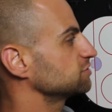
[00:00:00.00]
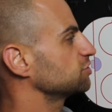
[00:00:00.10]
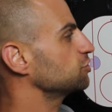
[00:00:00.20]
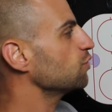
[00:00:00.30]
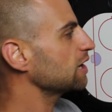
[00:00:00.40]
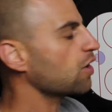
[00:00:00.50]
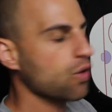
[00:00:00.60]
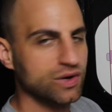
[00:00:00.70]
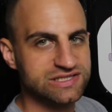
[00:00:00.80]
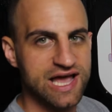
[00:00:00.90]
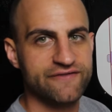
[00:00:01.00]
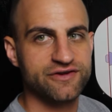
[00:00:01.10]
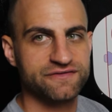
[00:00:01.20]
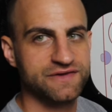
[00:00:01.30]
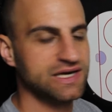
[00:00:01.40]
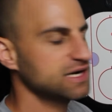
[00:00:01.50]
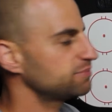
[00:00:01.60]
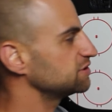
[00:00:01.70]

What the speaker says: So you wanna always have your feet in a